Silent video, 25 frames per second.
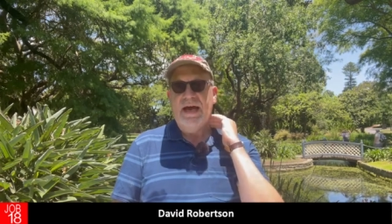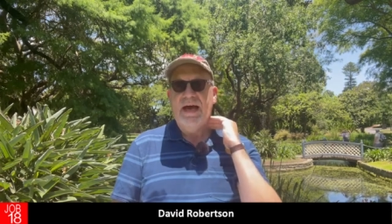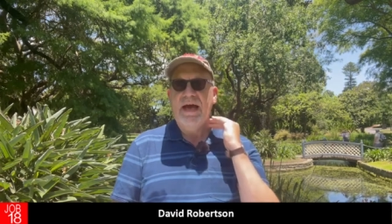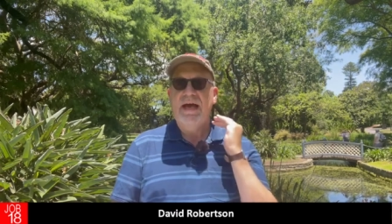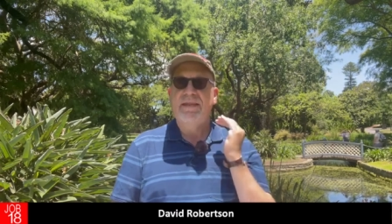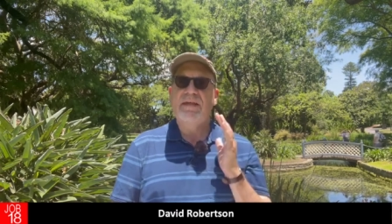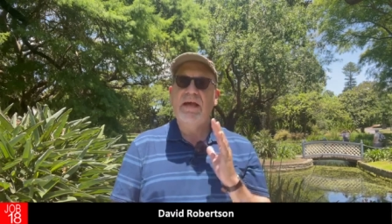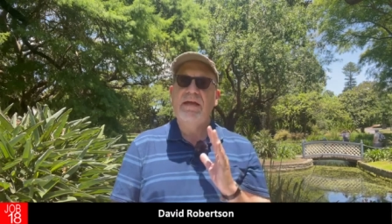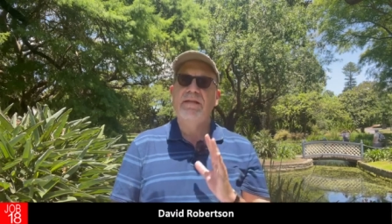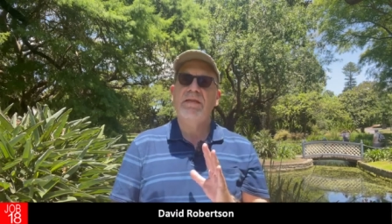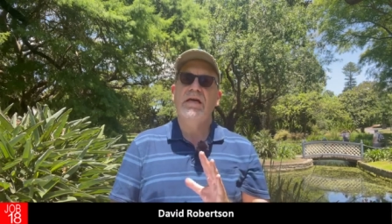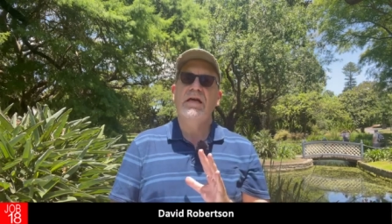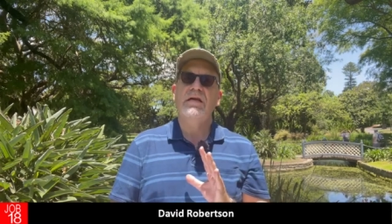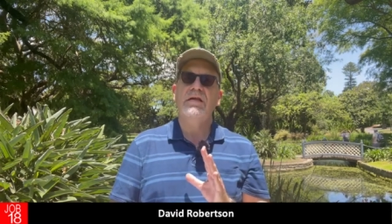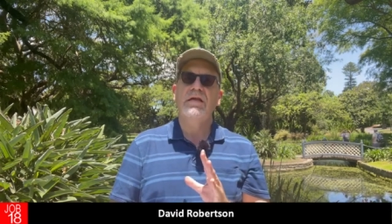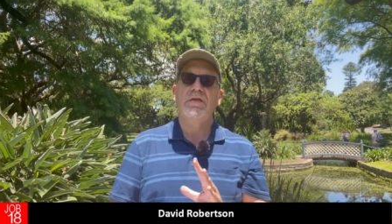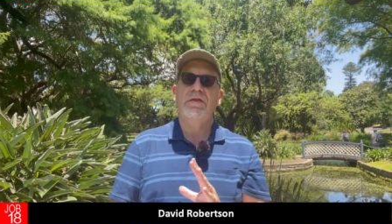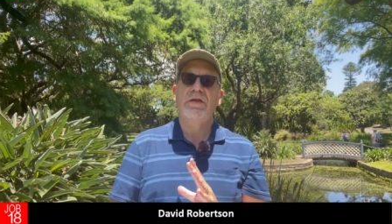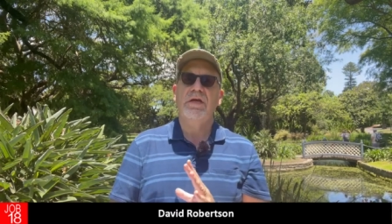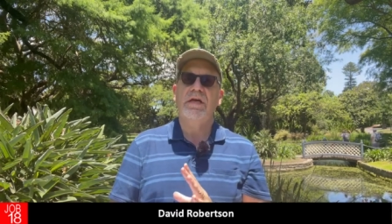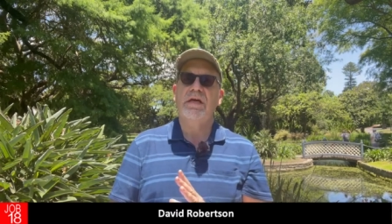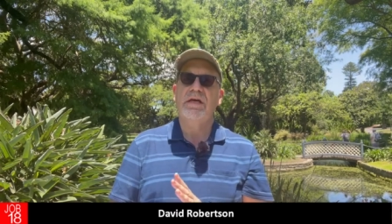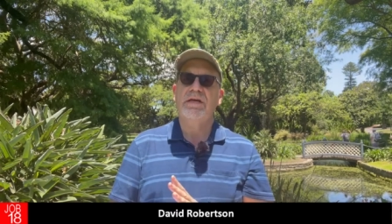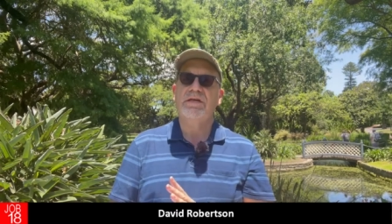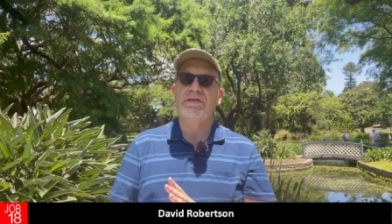And then the other
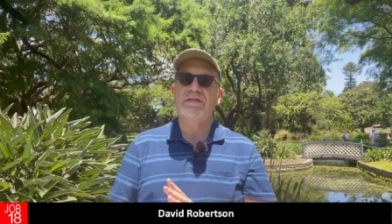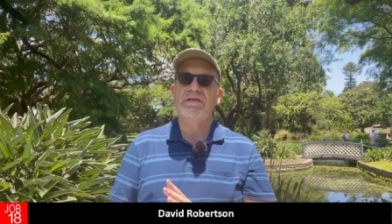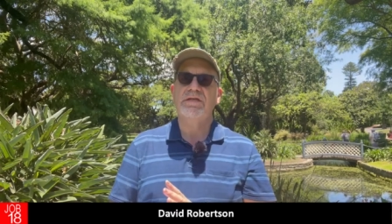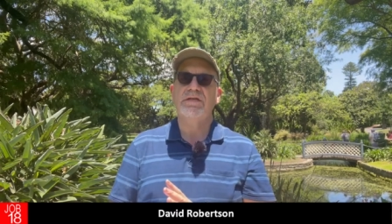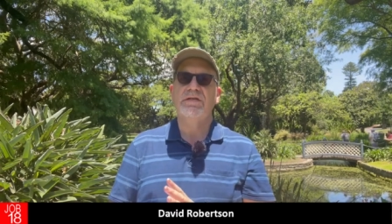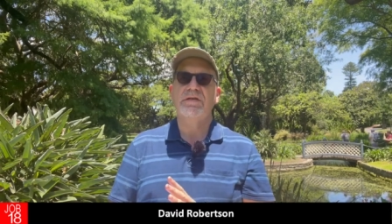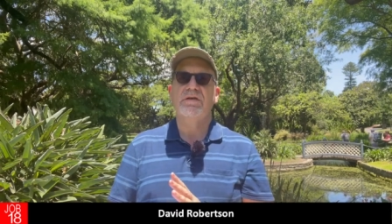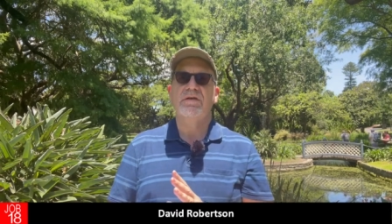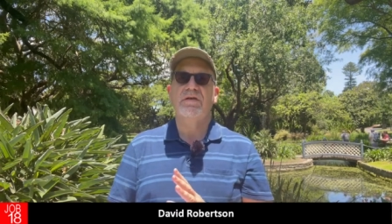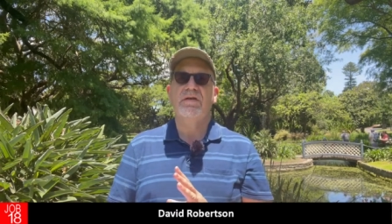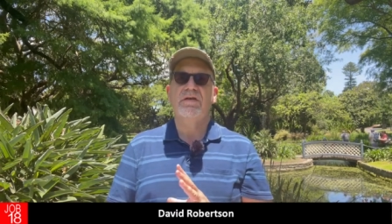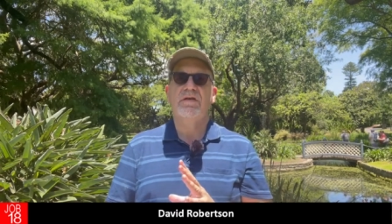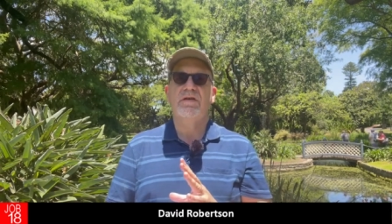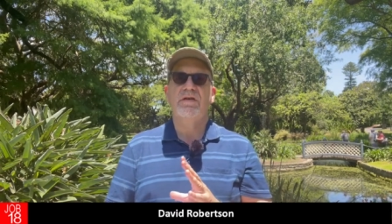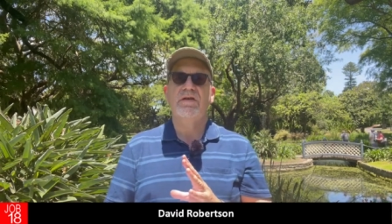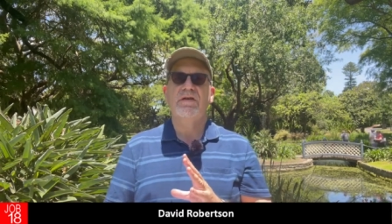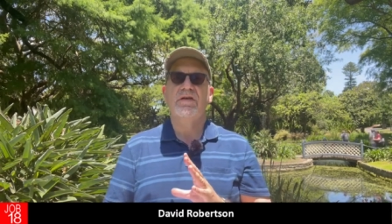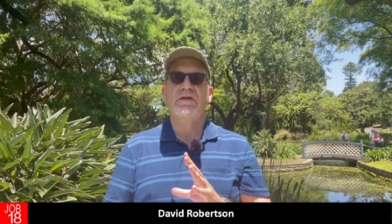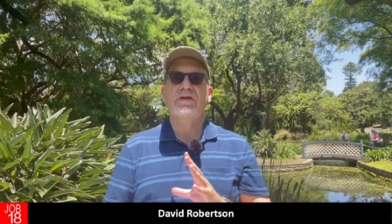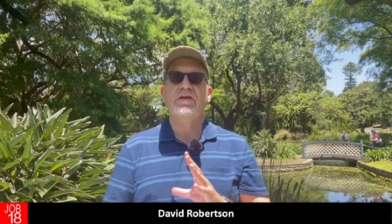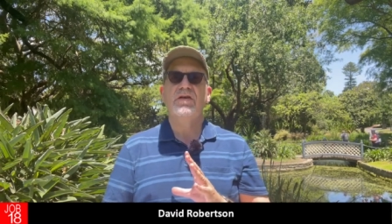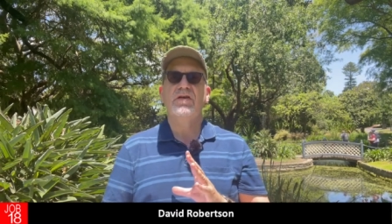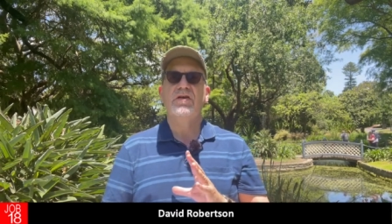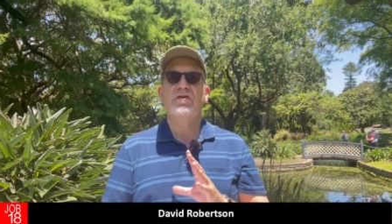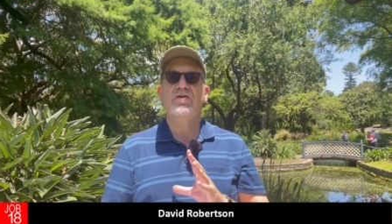thing is,
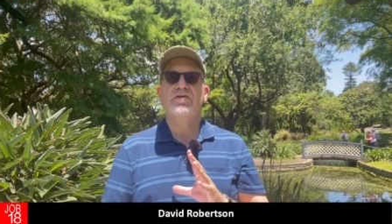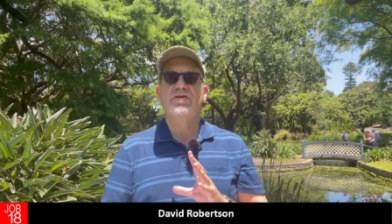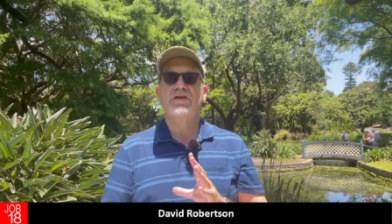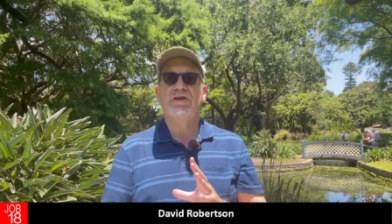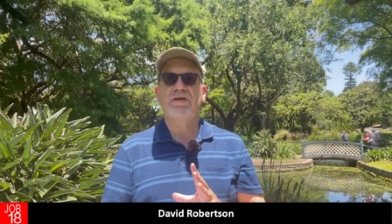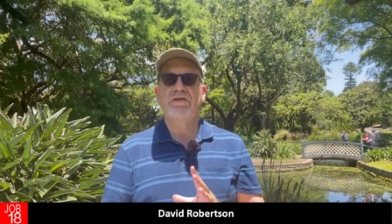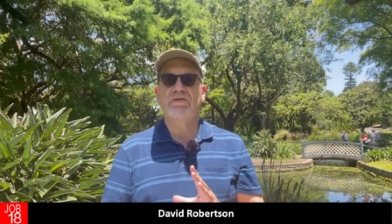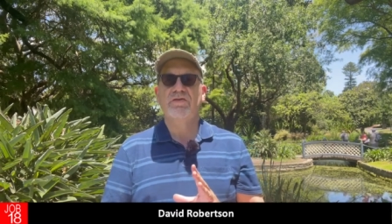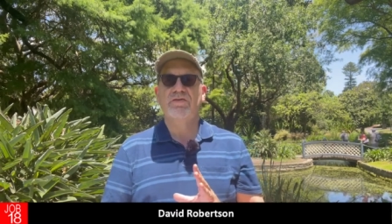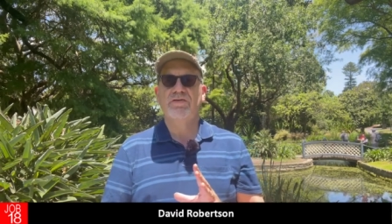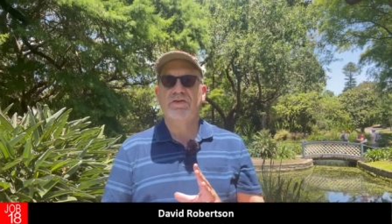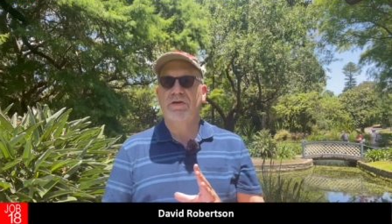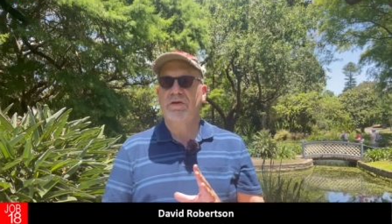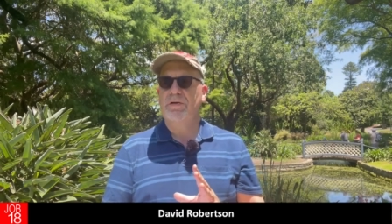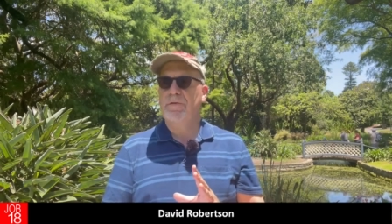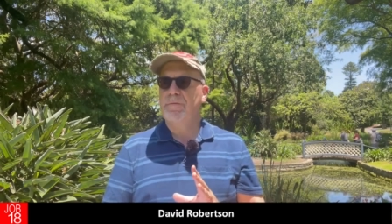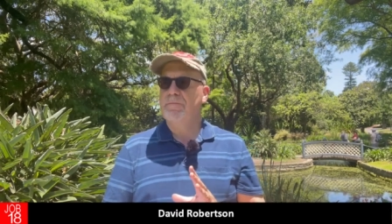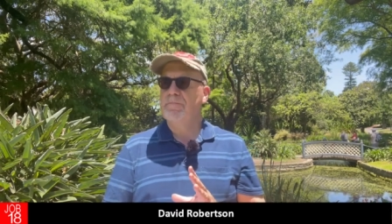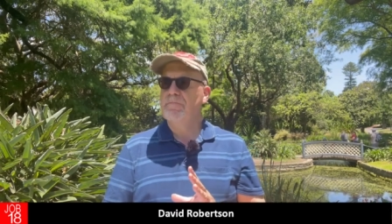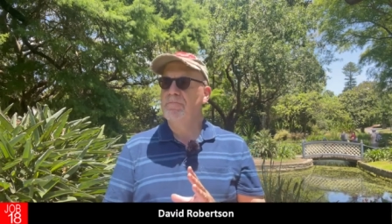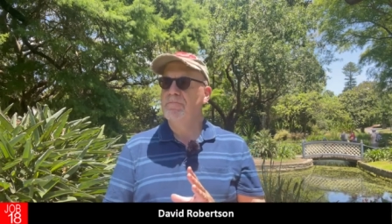your children.